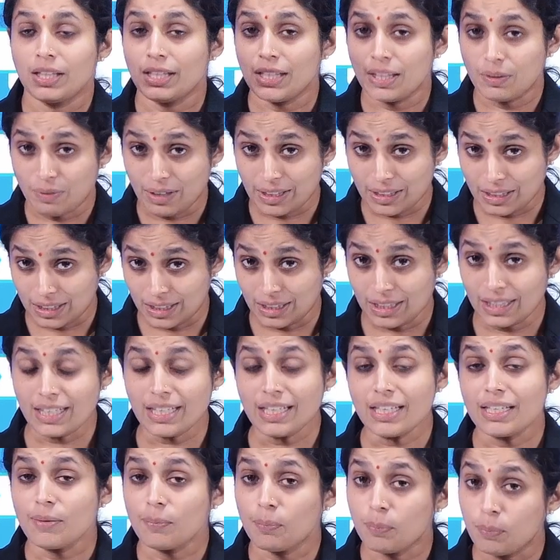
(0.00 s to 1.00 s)
When
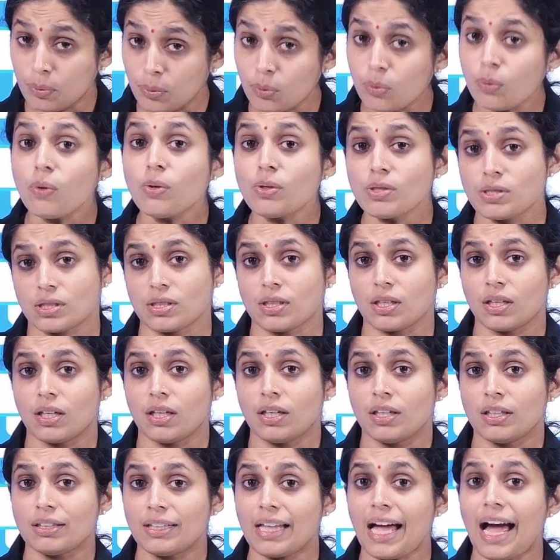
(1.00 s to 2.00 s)
he proves
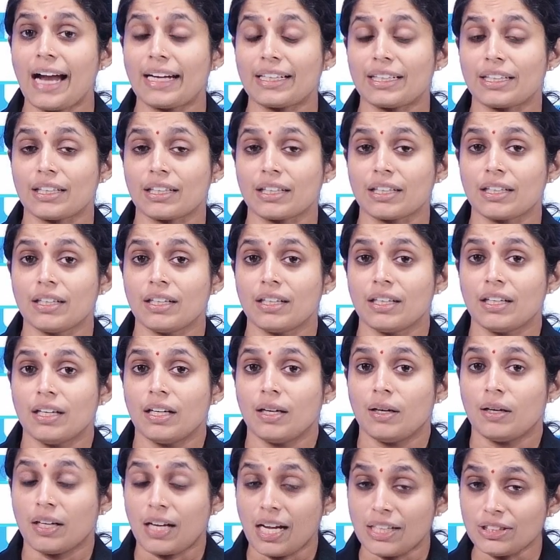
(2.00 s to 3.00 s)
that
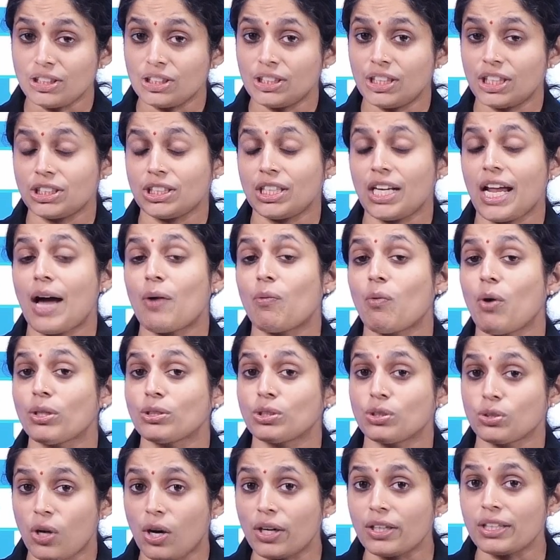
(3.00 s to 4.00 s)
consideration was
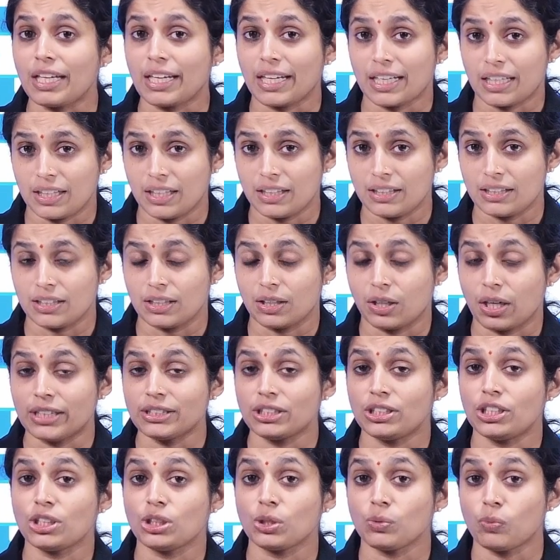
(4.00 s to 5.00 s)
not taken,
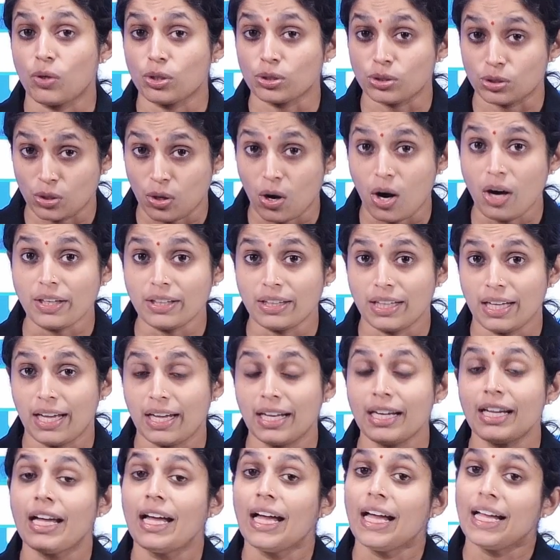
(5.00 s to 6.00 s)
consideration was not there,
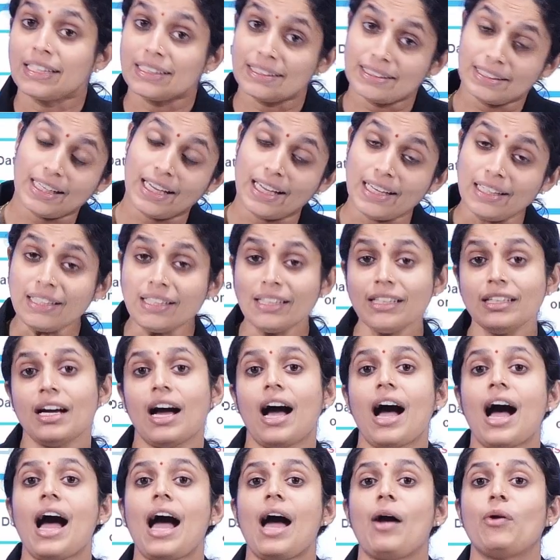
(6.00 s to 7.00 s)
then
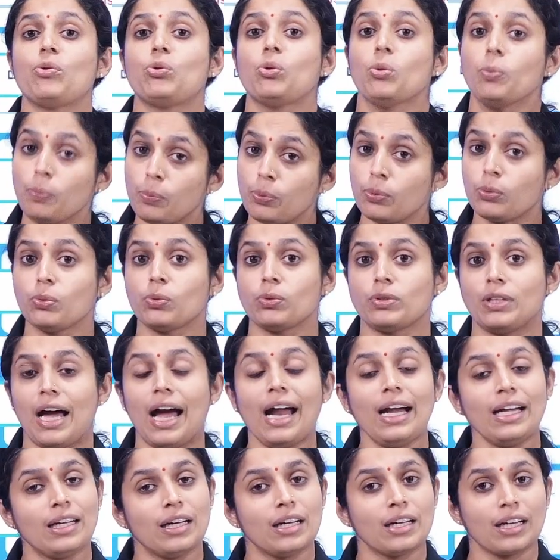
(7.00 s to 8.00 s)
I have to prove
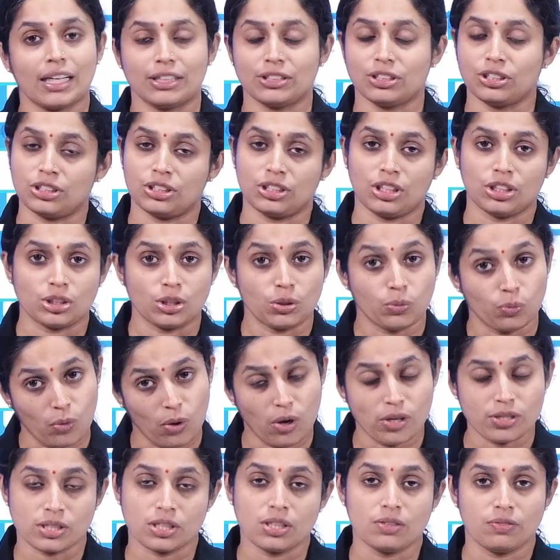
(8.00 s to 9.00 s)
that consideration
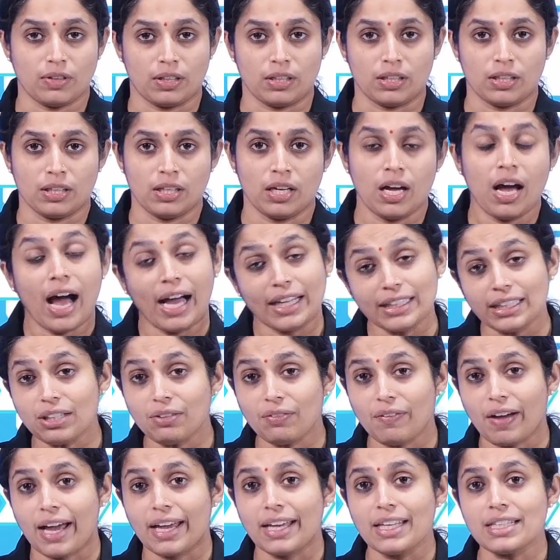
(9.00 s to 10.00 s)
was given.
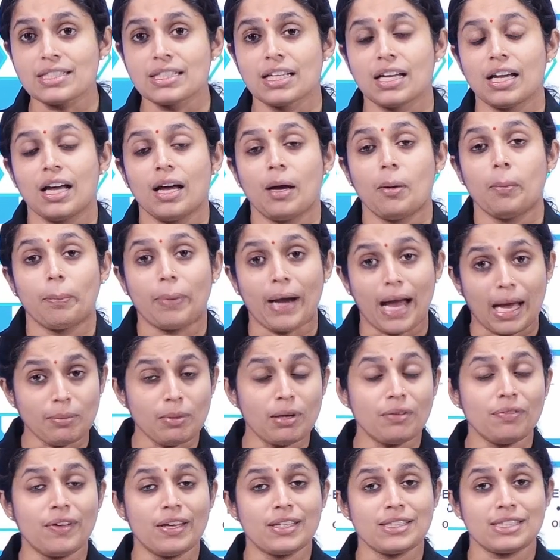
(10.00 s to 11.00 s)
Otherwise, prima
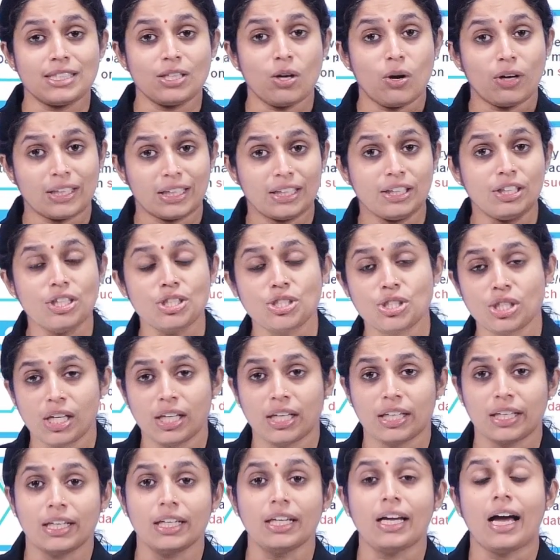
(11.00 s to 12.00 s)
facie or
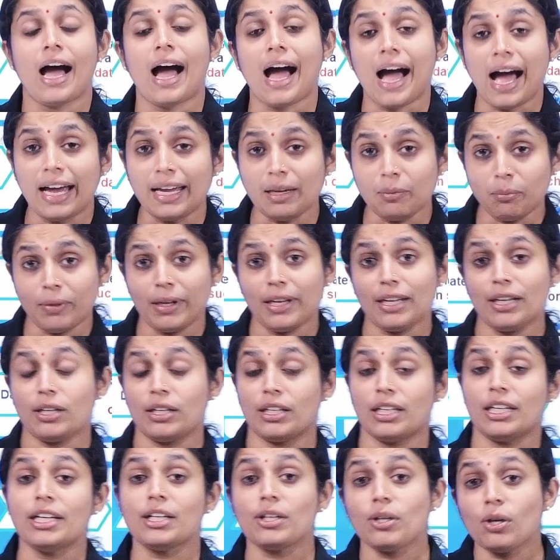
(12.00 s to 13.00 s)
initially
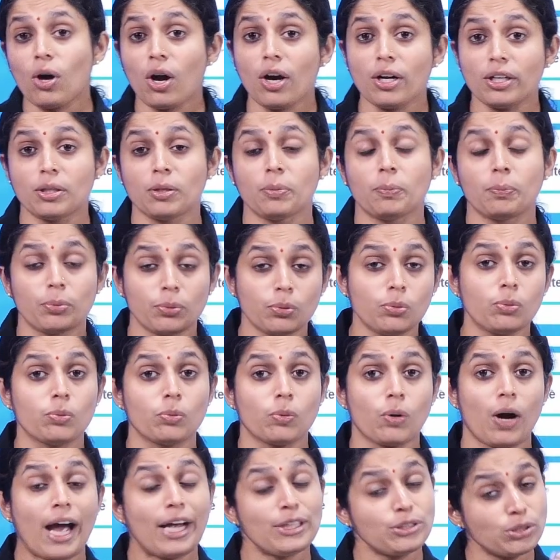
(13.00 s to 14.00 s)

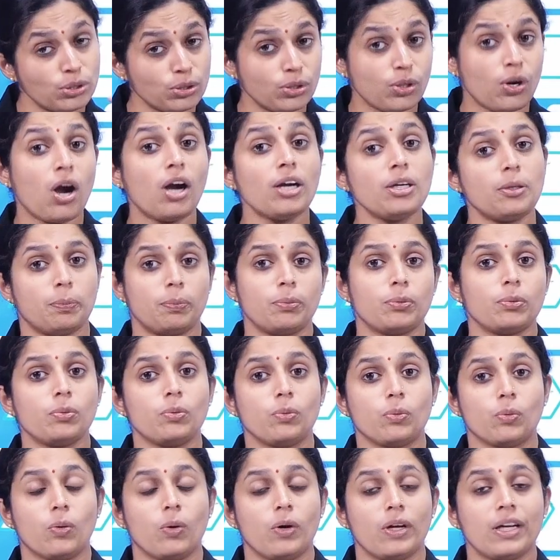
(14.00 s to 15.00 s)
I should not
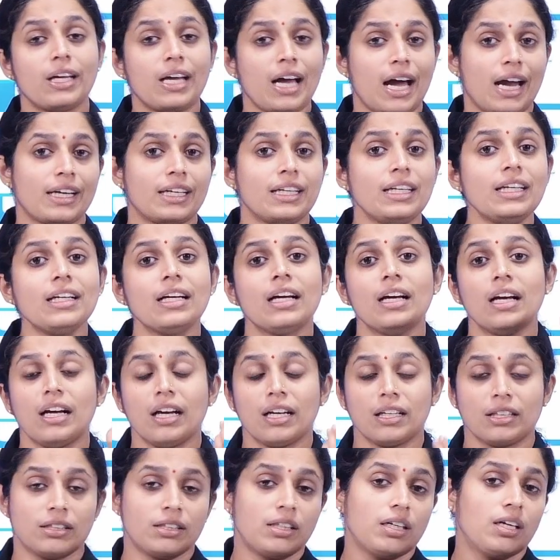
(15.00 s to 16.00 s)
prove regarding
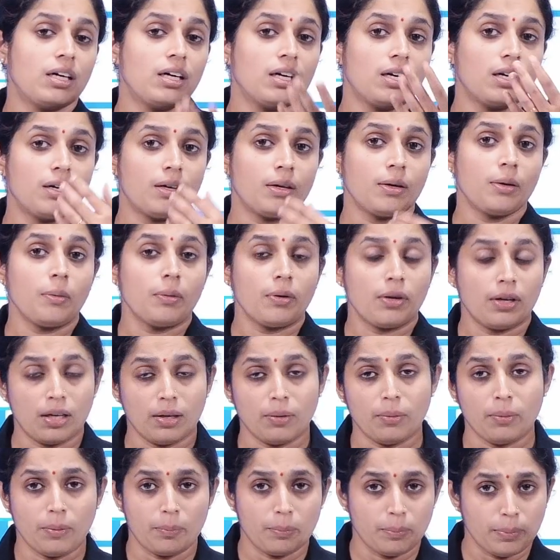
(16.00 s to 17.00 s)
the
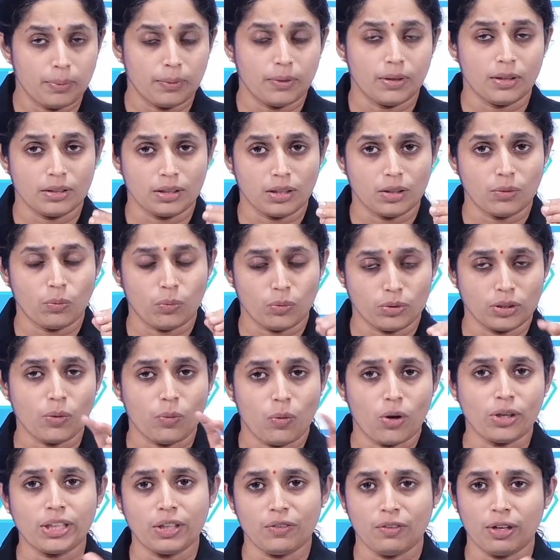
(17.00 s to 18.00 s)

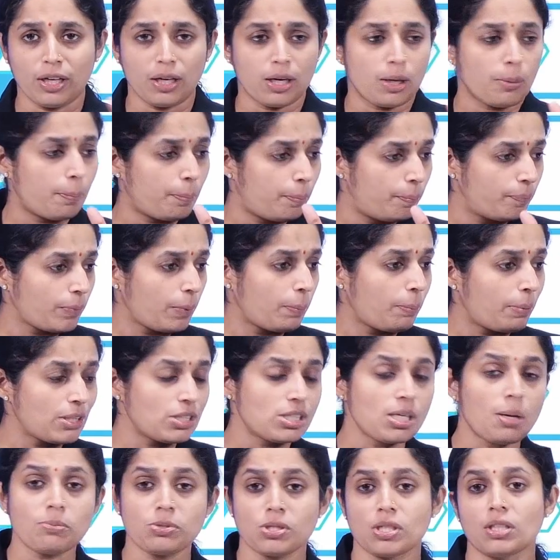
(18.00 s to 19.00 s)
whatever
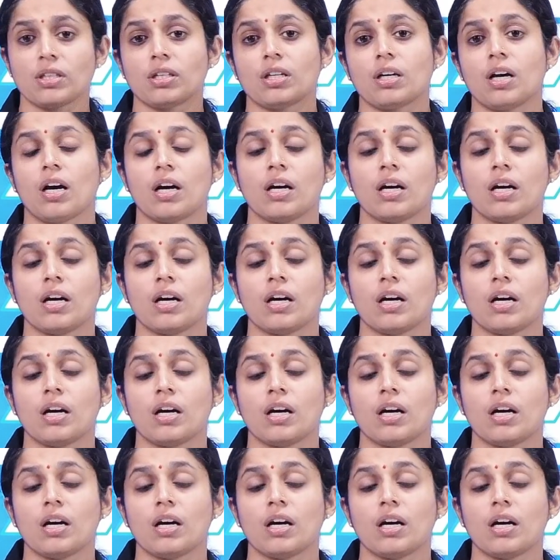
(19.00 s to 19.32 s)
presumption